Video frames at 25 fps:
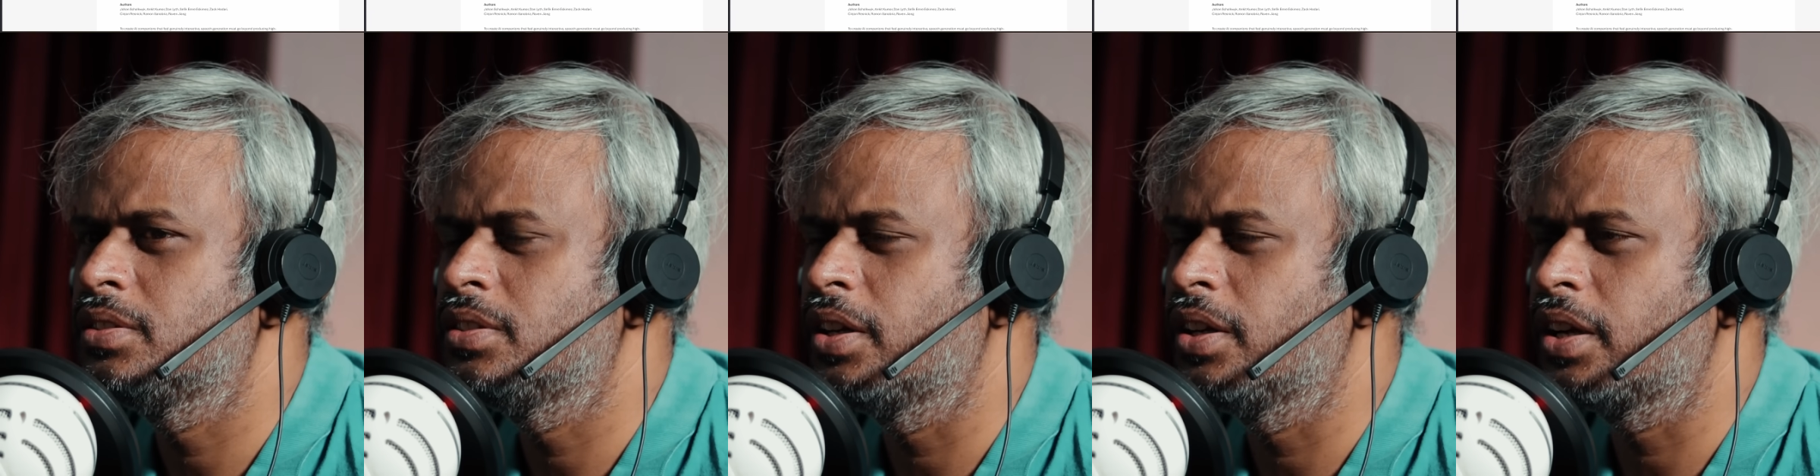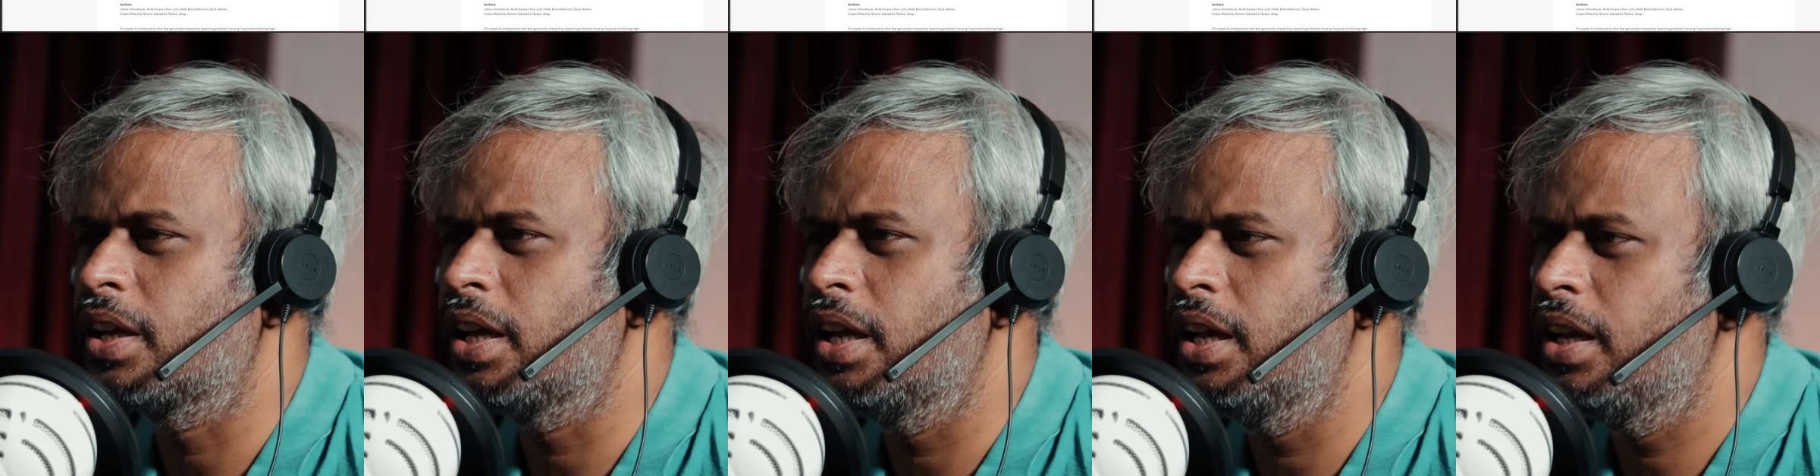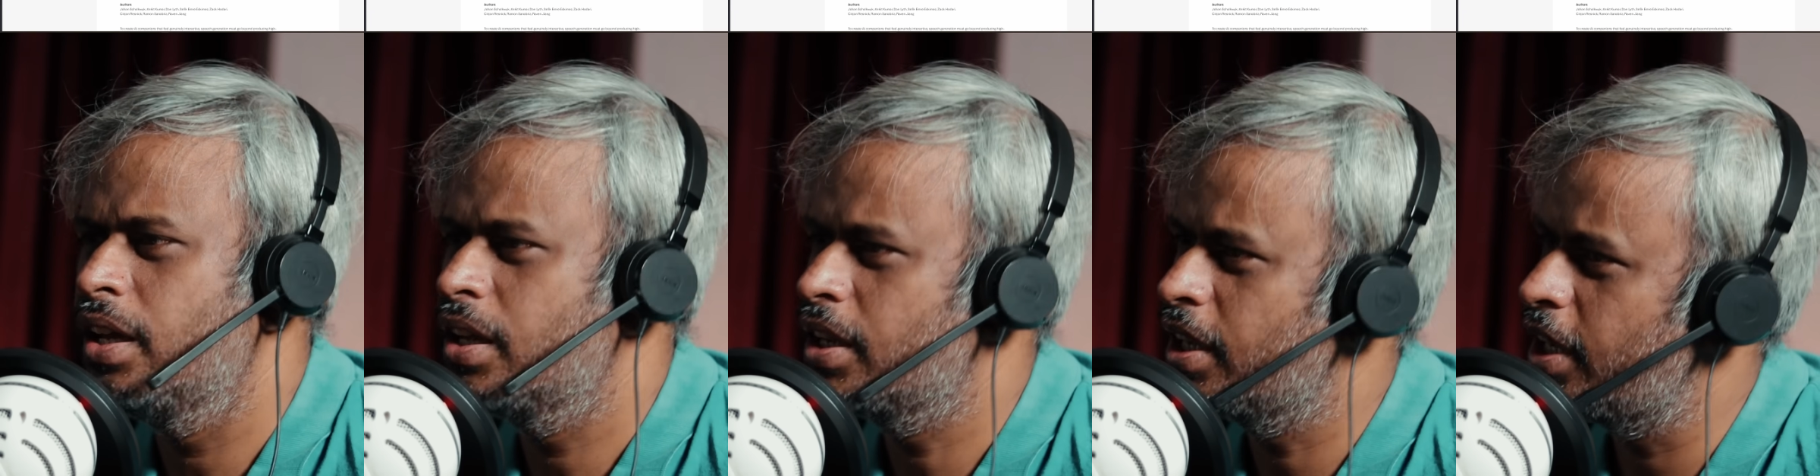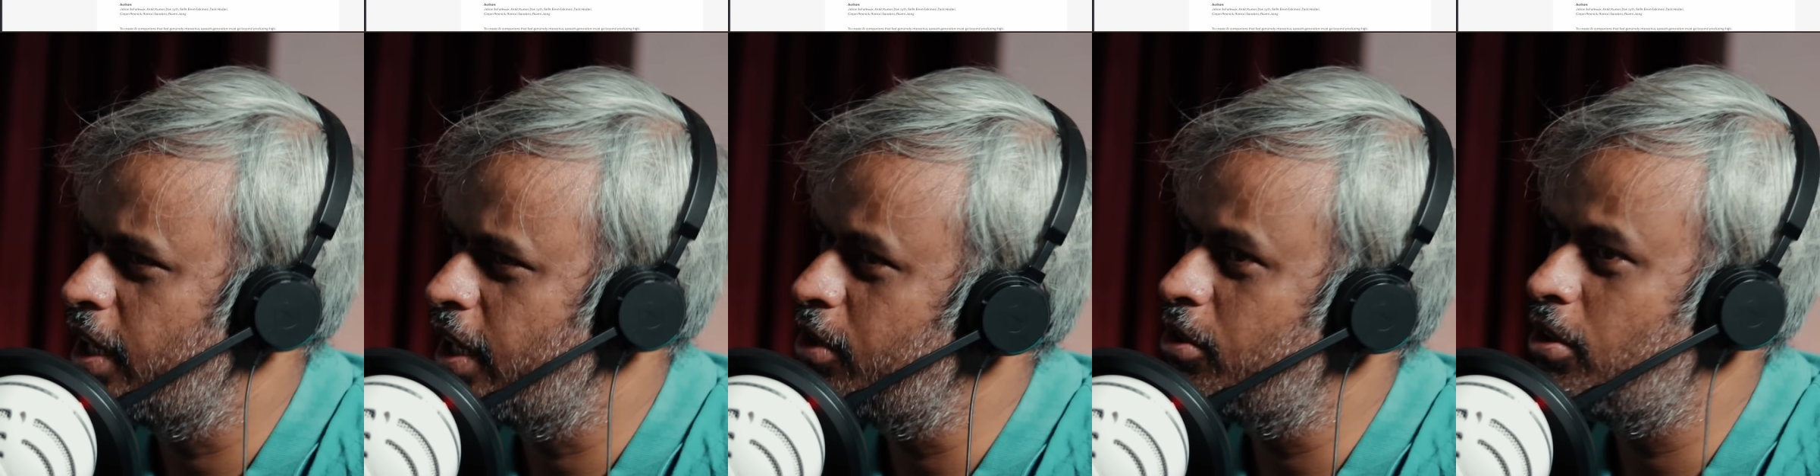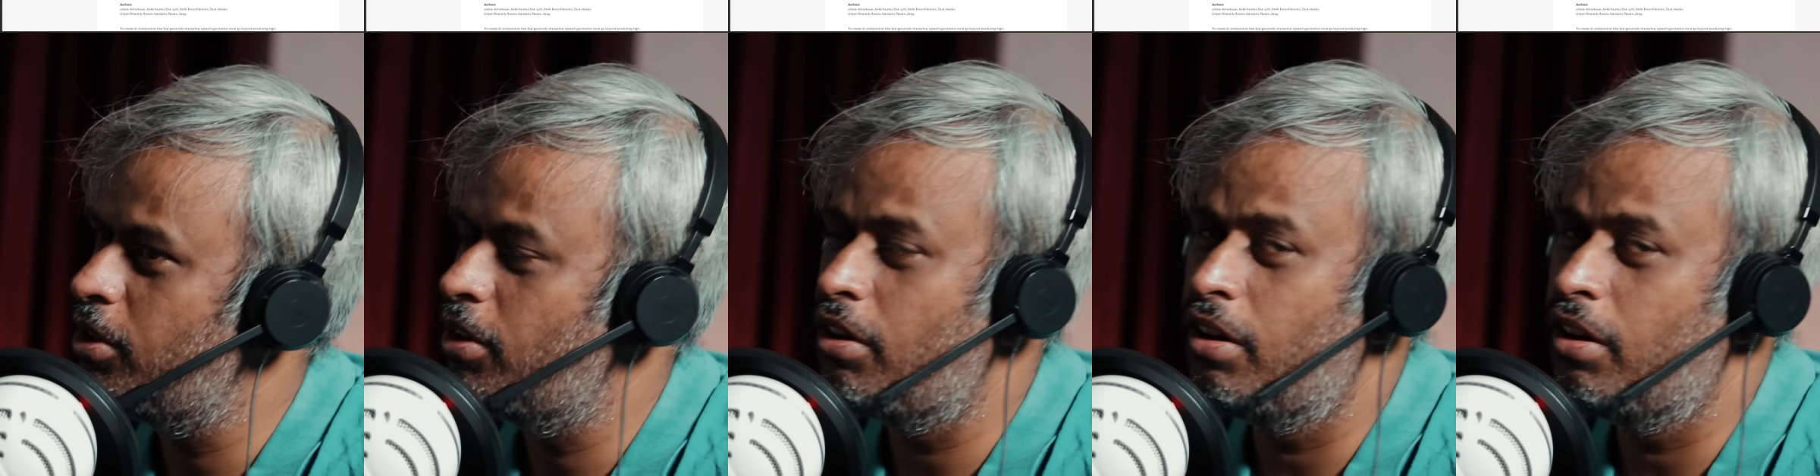Okay.
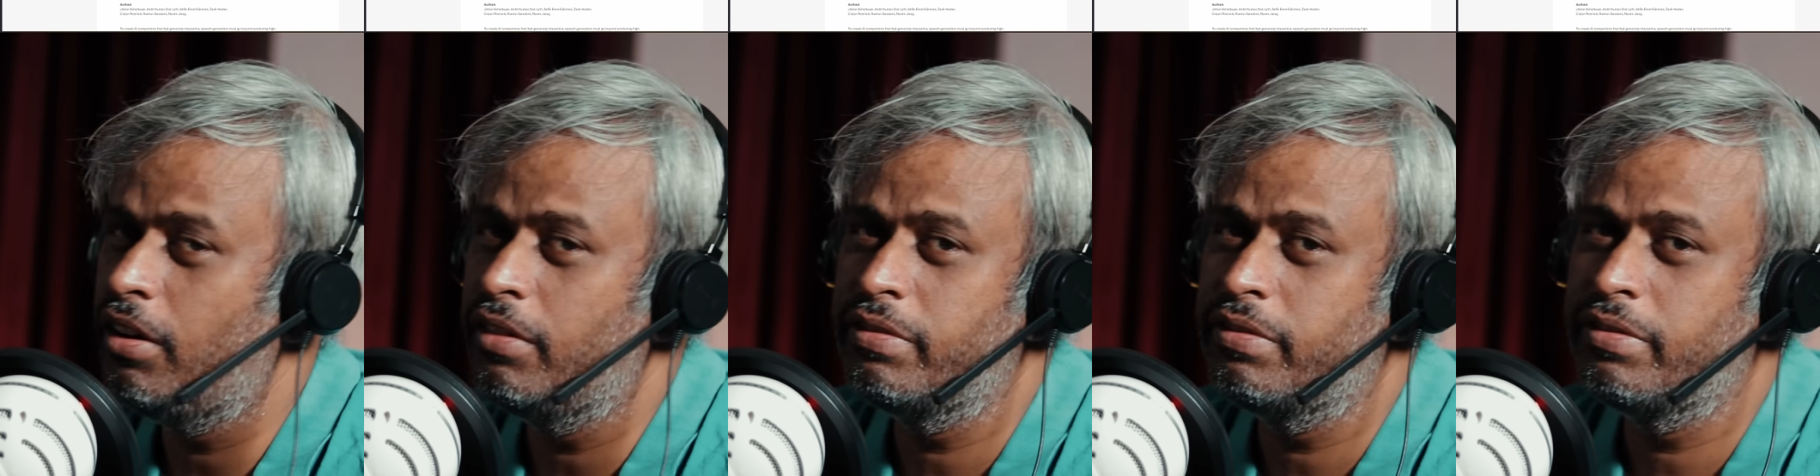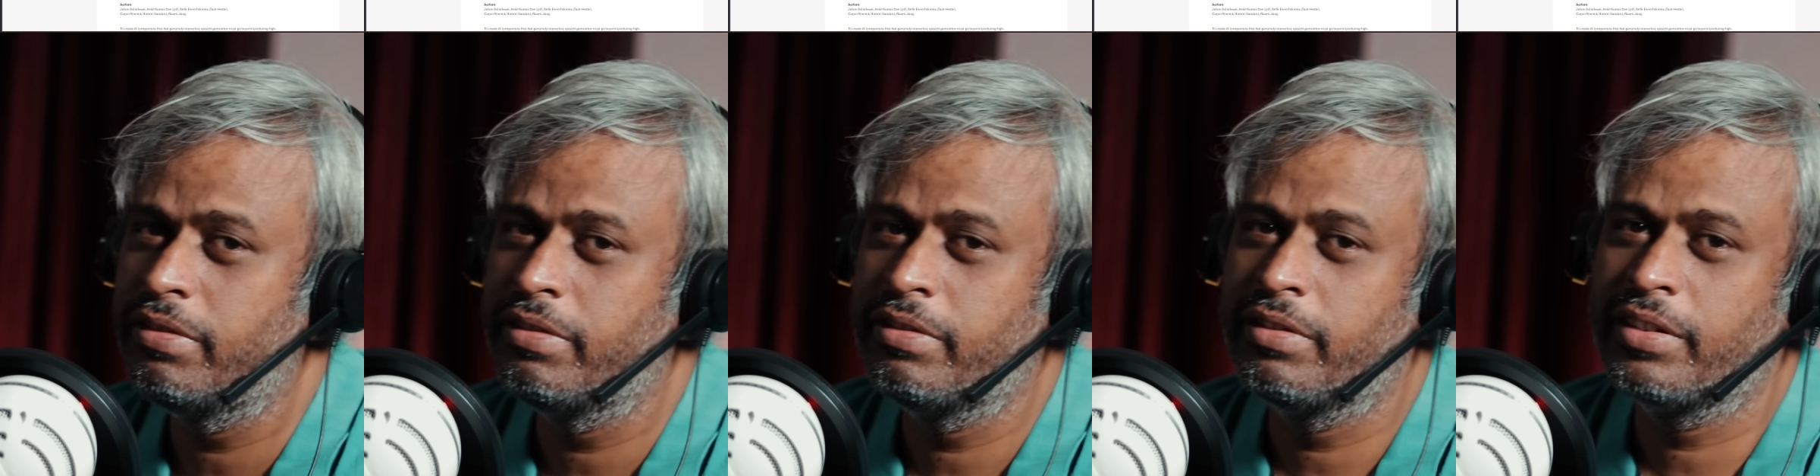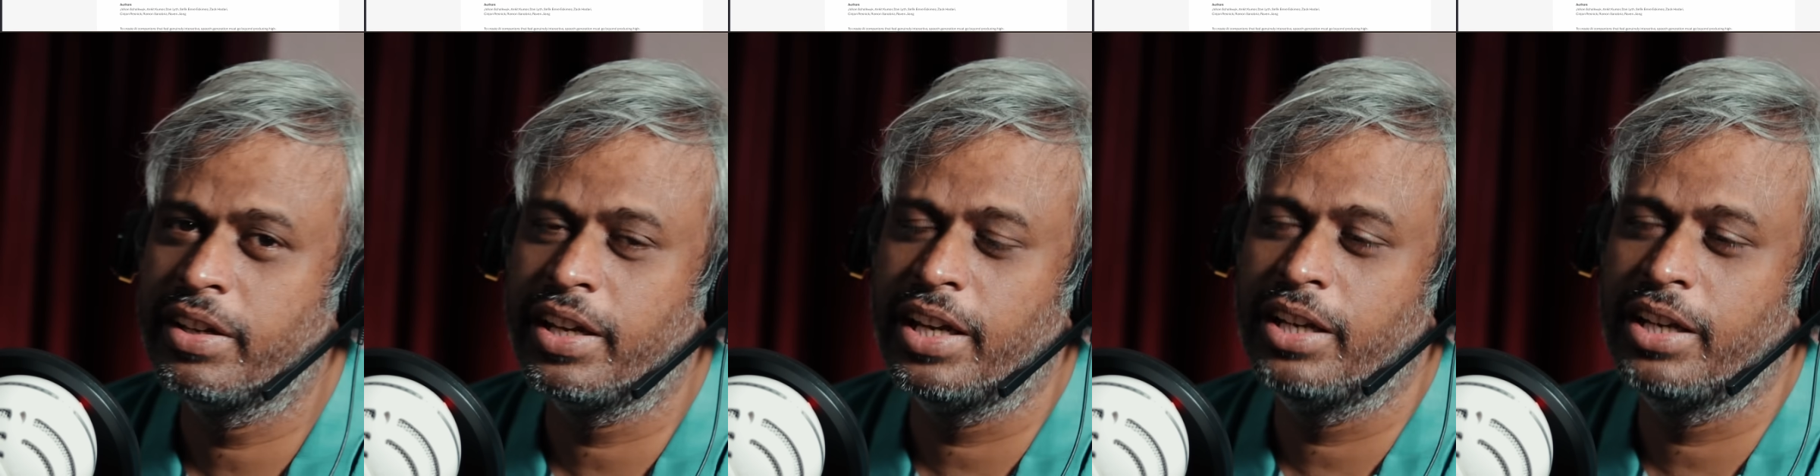Can you laugh?